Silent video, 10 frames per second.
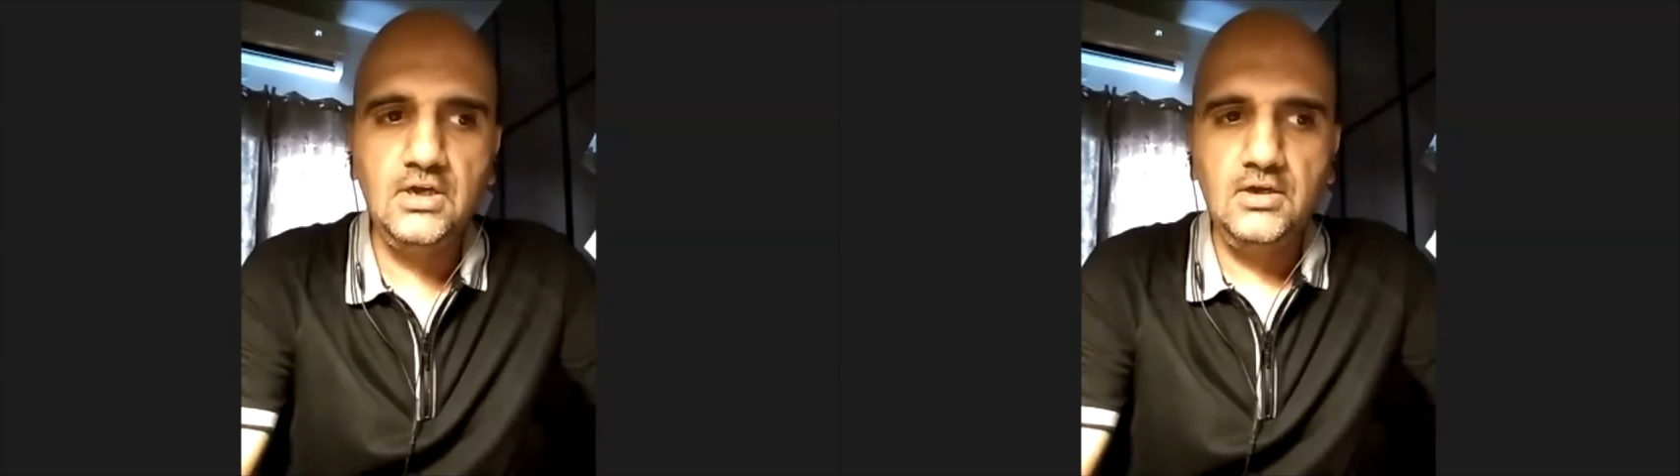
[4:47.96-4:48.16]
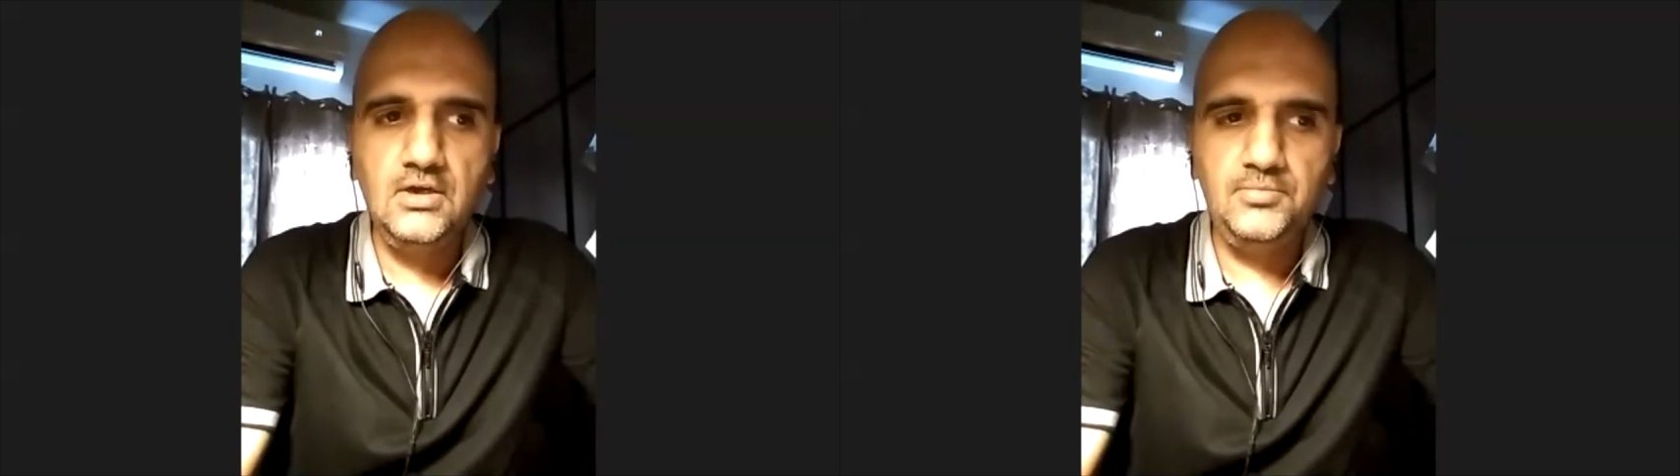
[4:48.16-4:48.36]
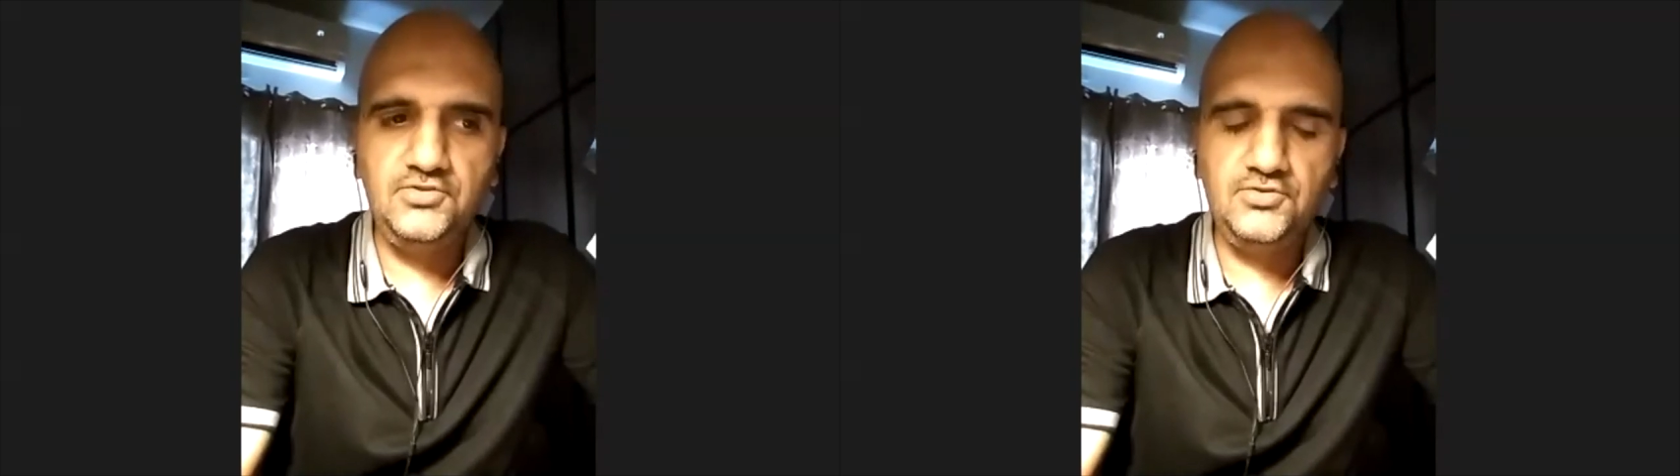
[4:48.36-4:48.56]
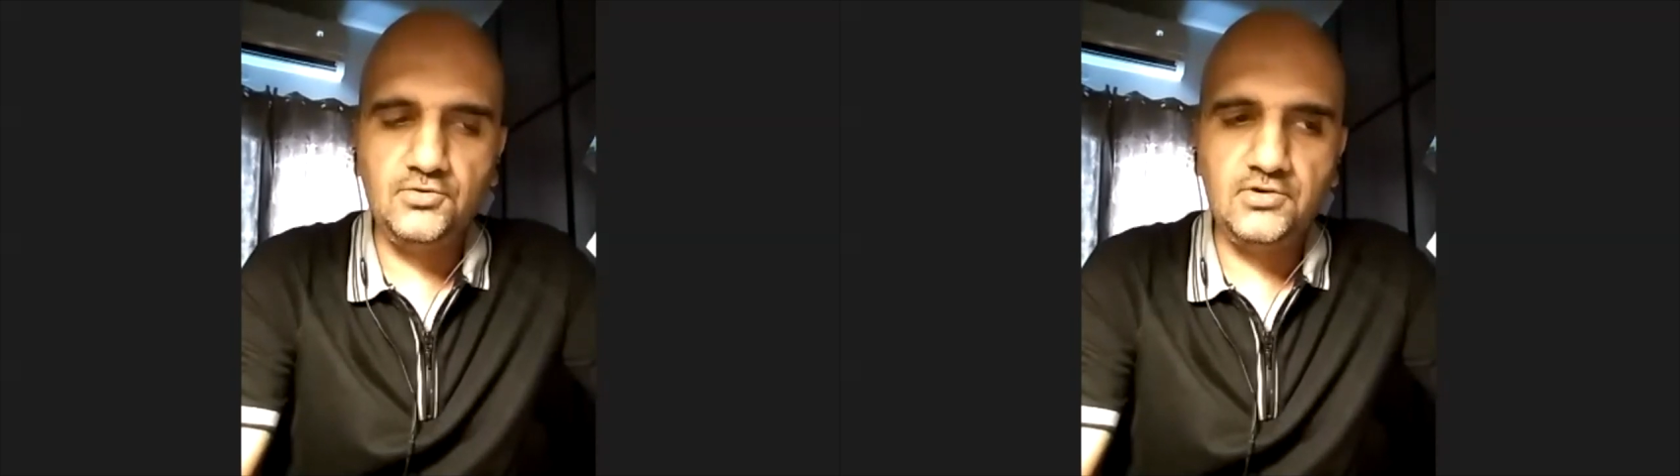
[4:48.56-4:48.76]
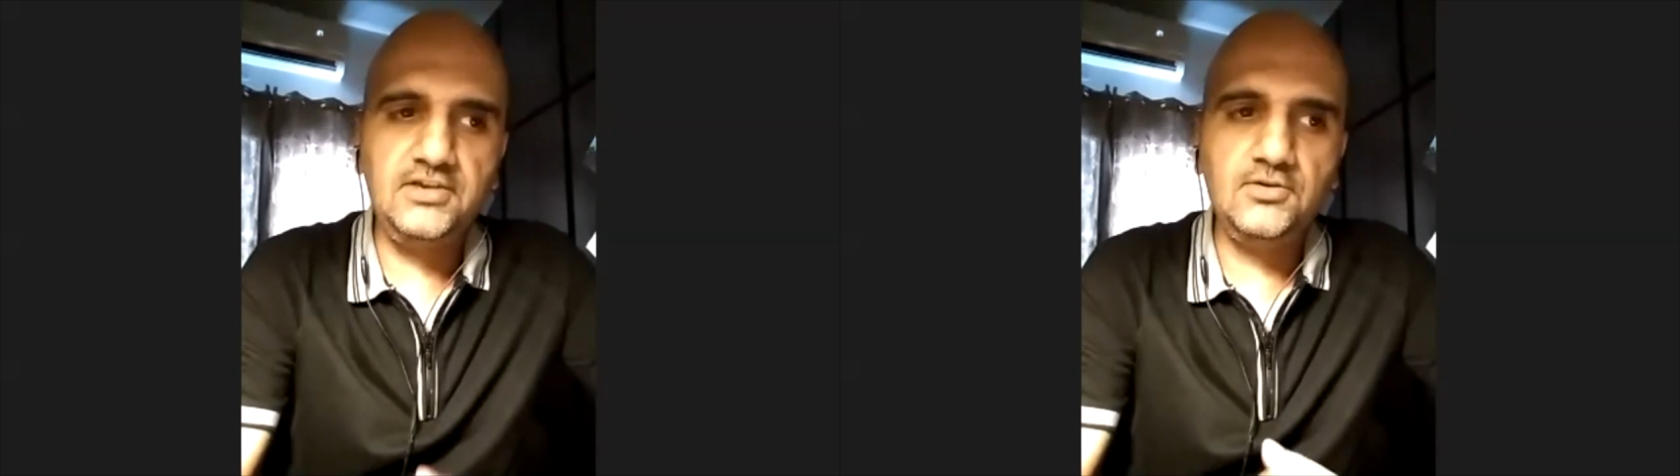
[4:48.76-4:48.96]
pitch your
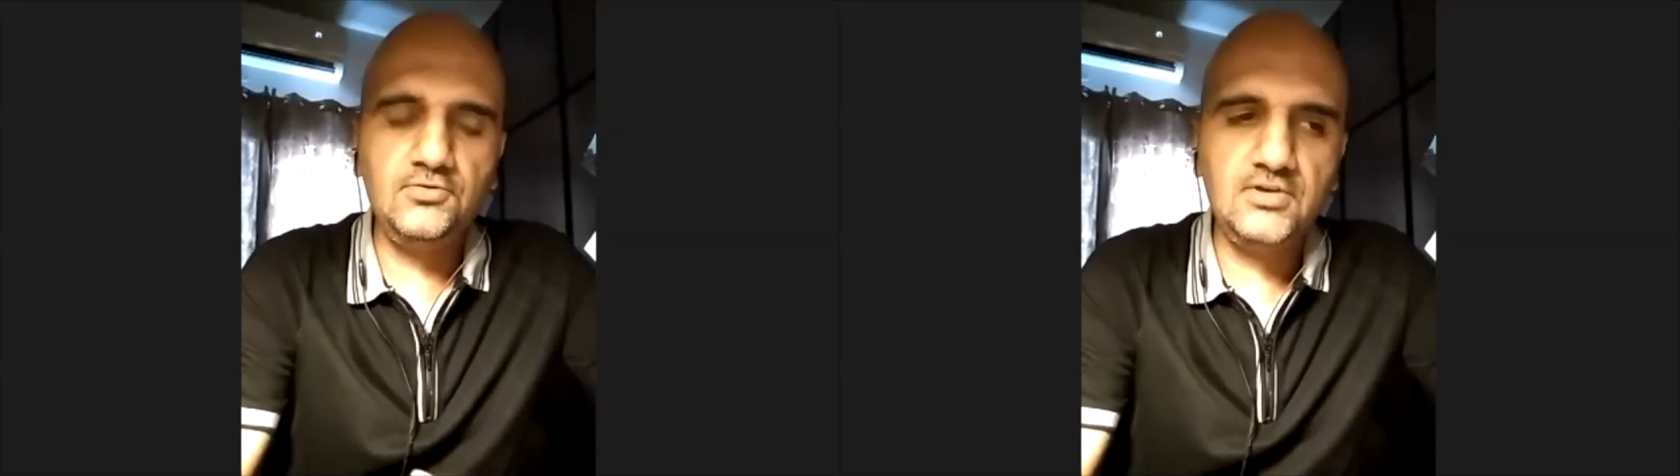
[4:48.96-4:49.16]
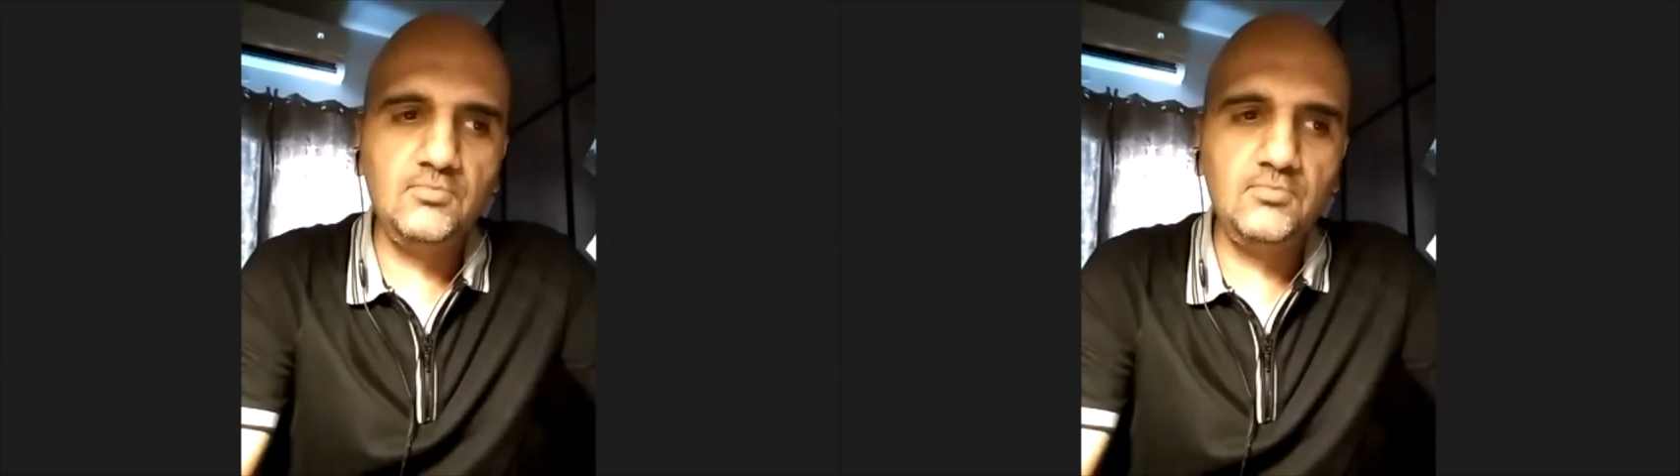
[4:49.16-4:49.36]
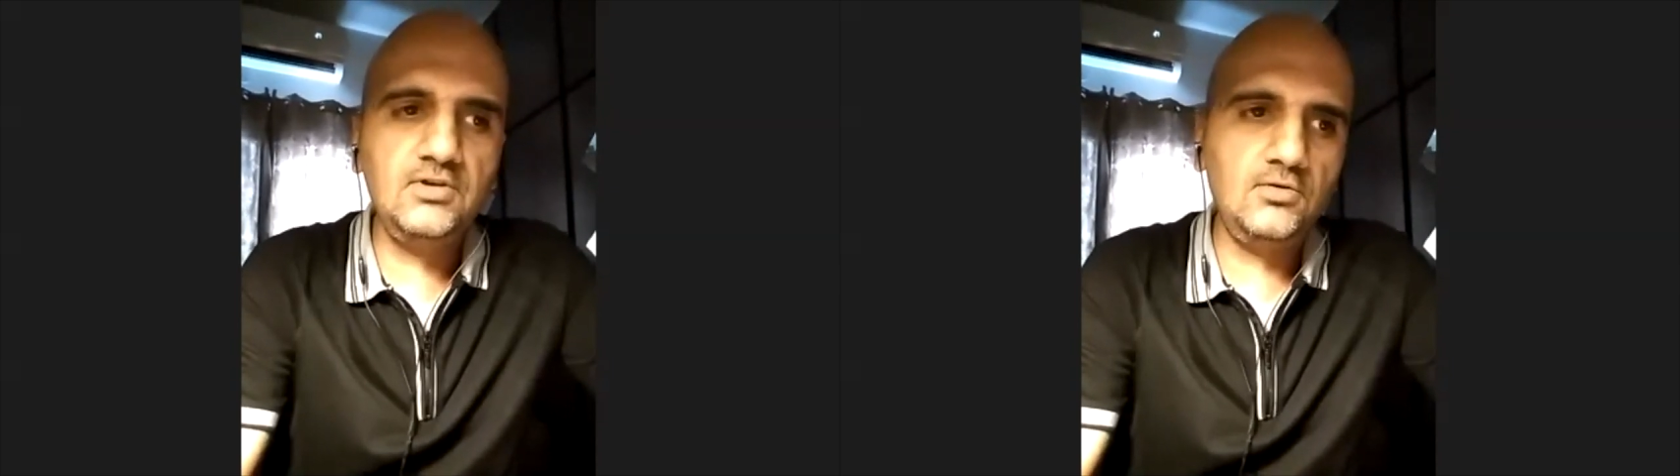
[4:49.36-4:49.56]
idea to someone,